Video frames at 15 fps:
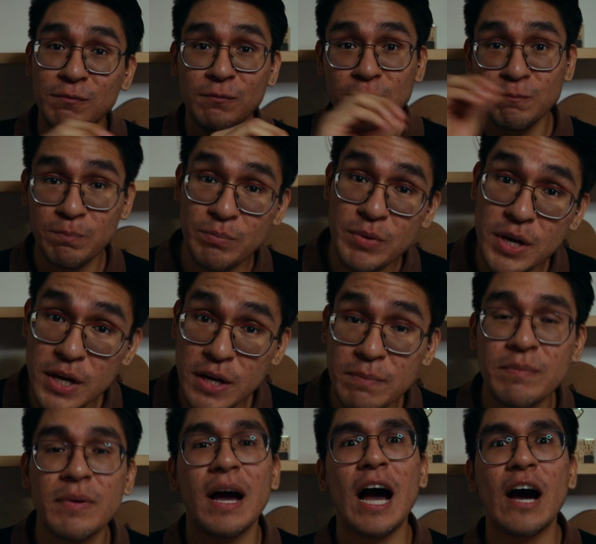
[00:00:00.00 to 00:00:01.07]

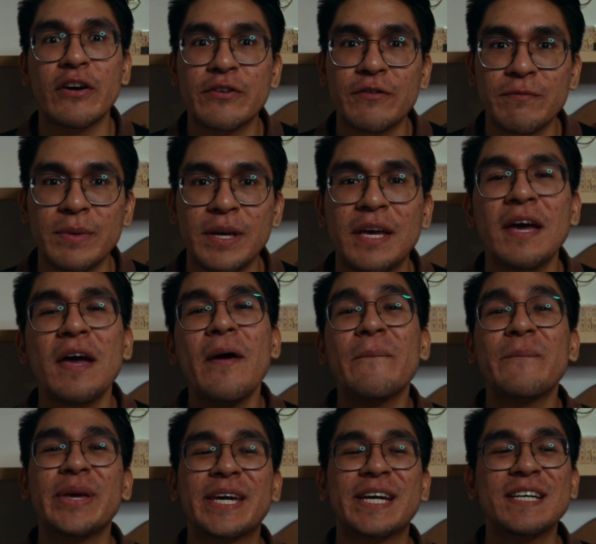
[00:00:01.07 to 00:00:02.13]
beep out of me,
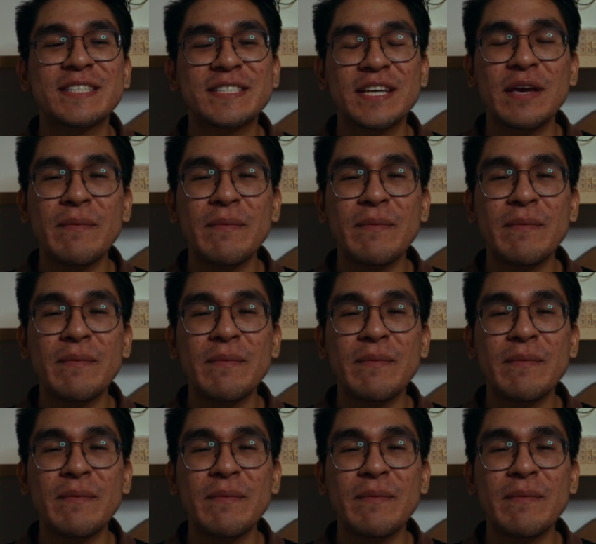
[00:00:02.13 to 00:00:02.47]
because